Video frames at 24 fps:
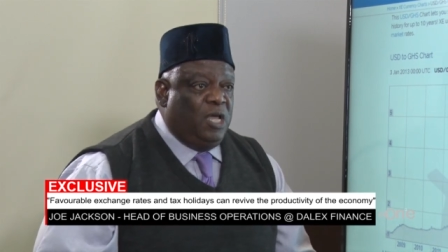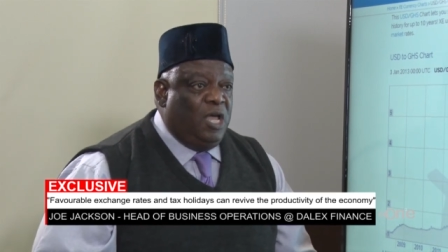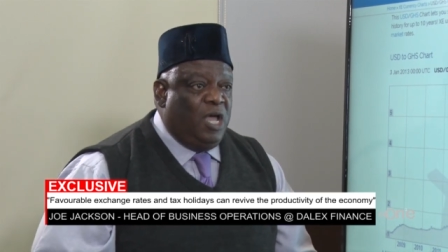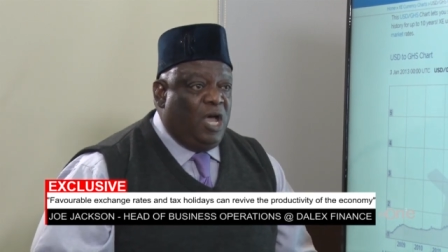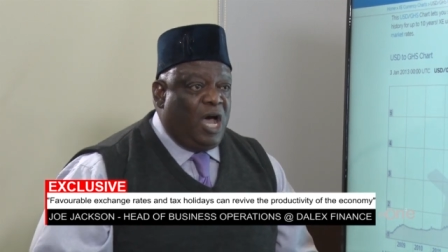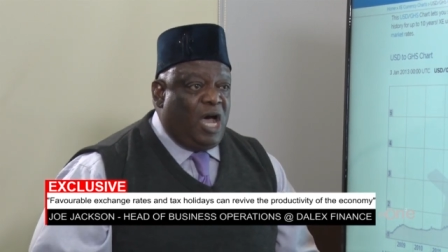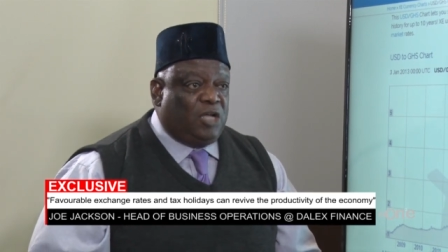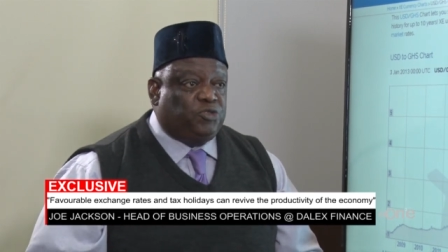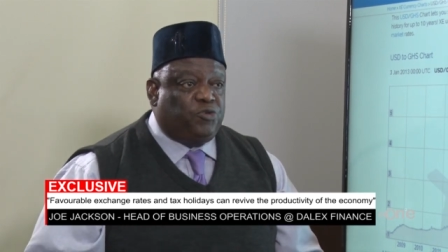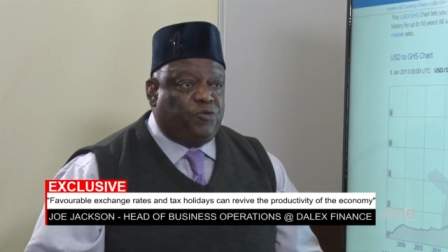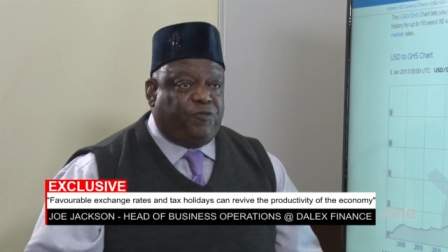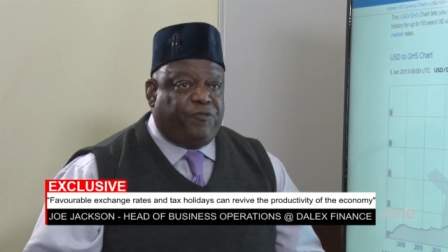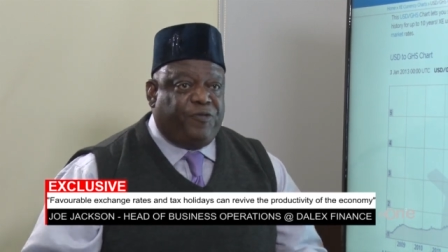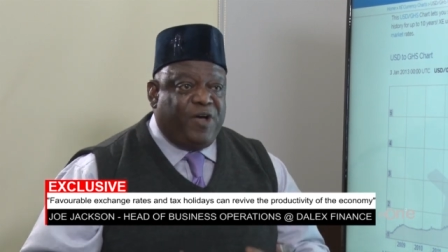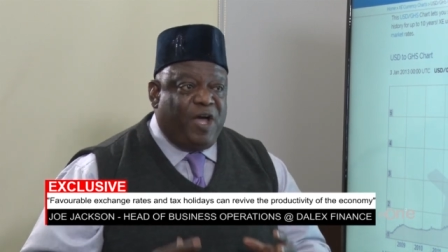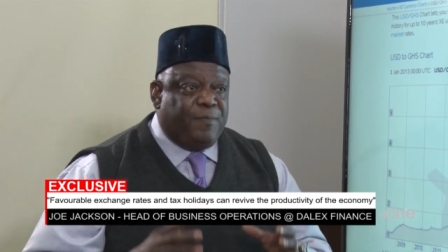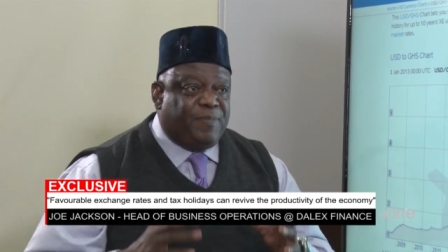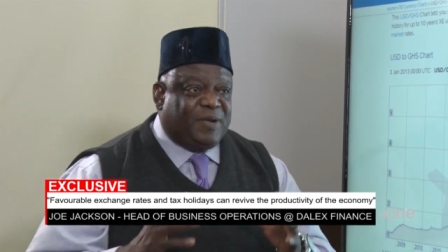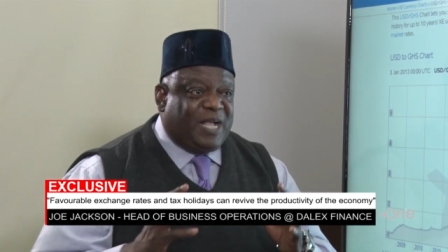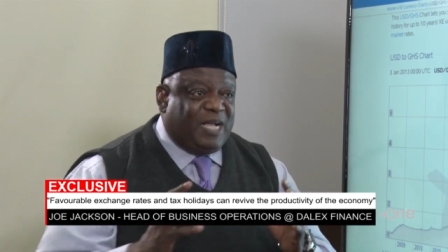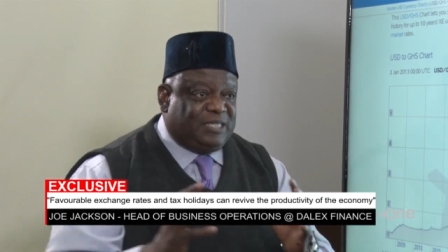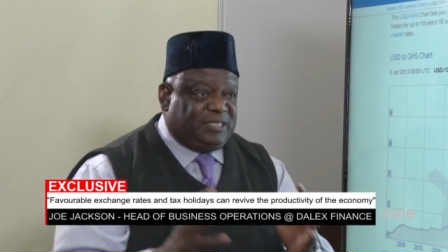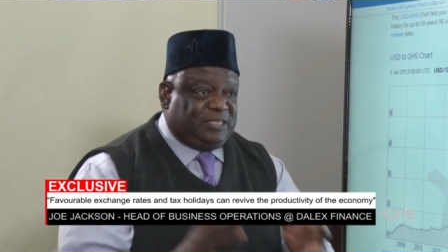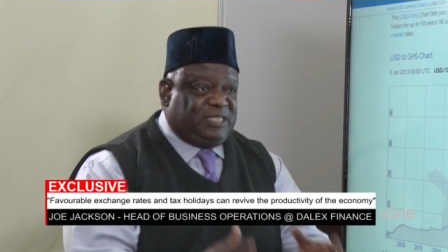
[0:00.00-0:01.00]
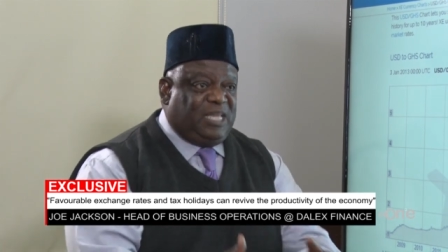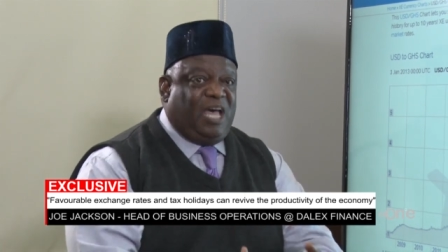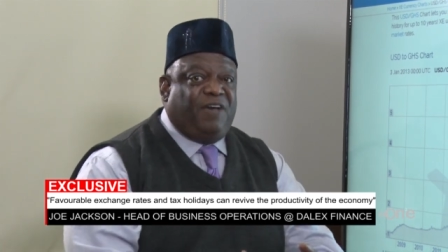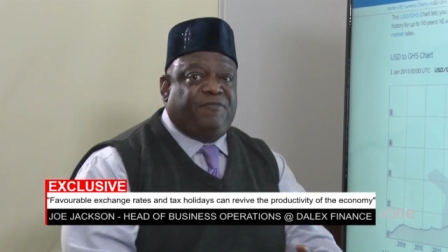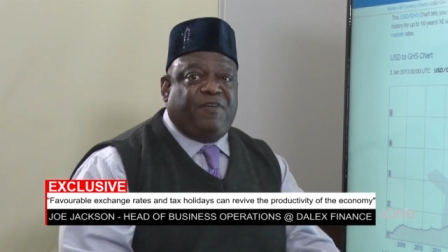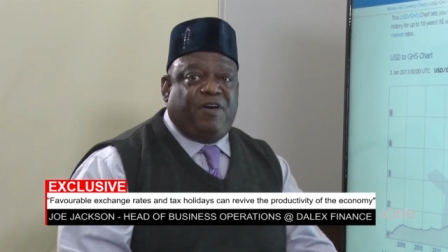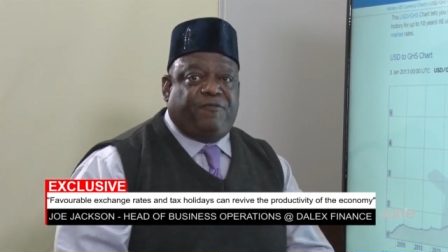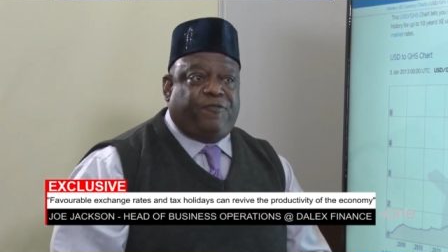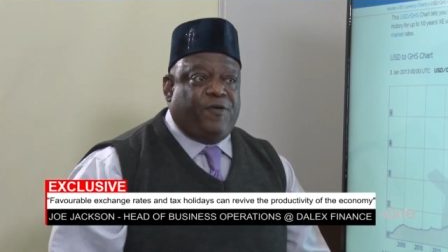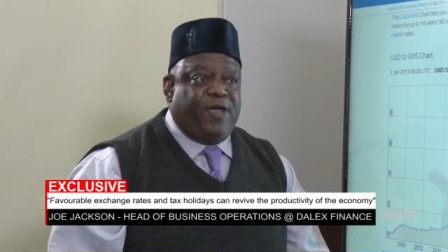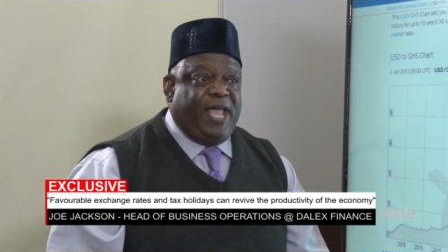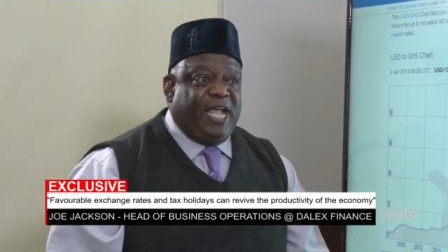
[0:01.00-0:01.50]
how to farm
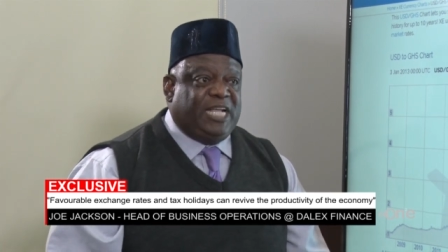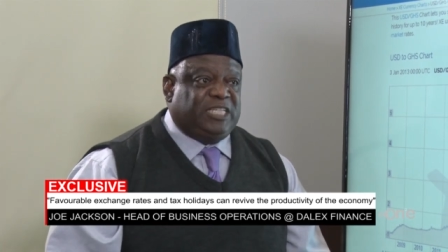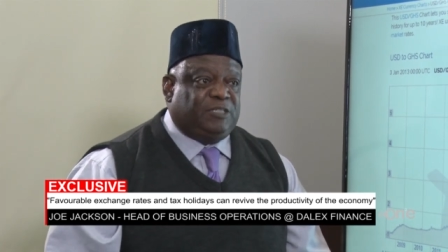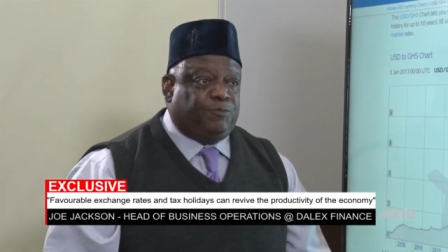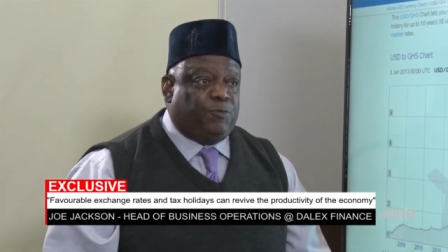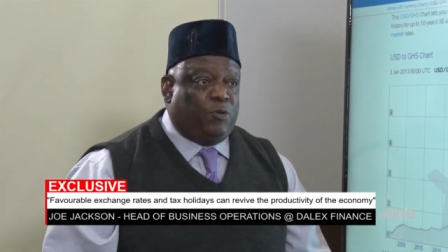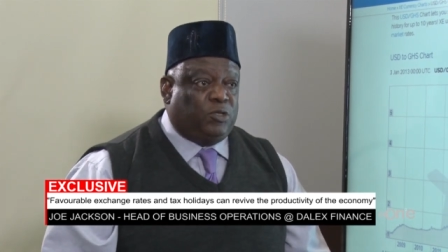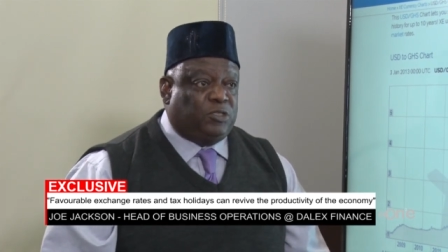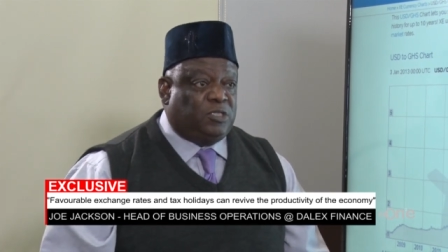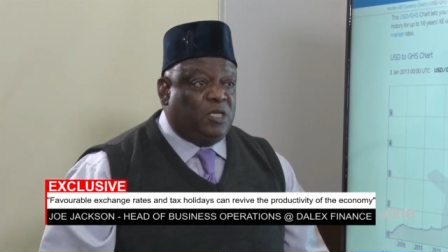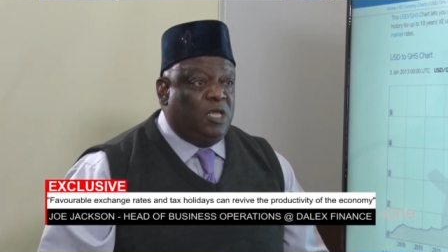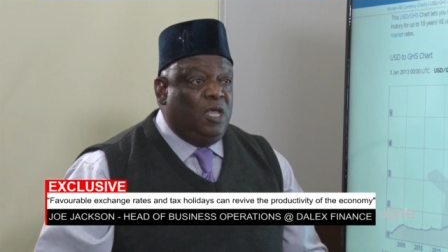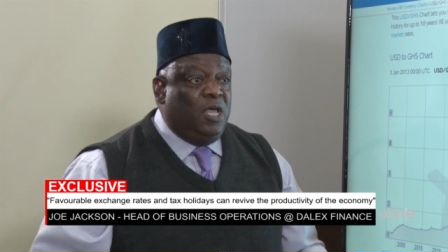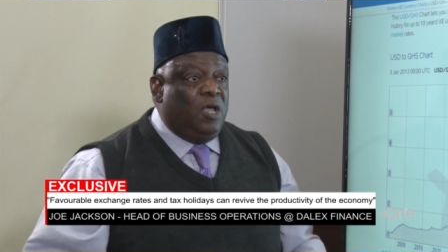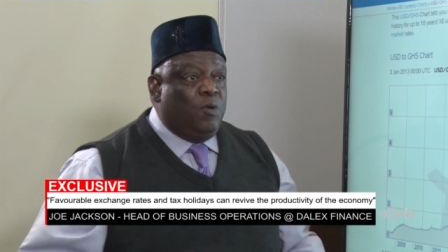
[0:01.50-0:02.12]
cassava for export.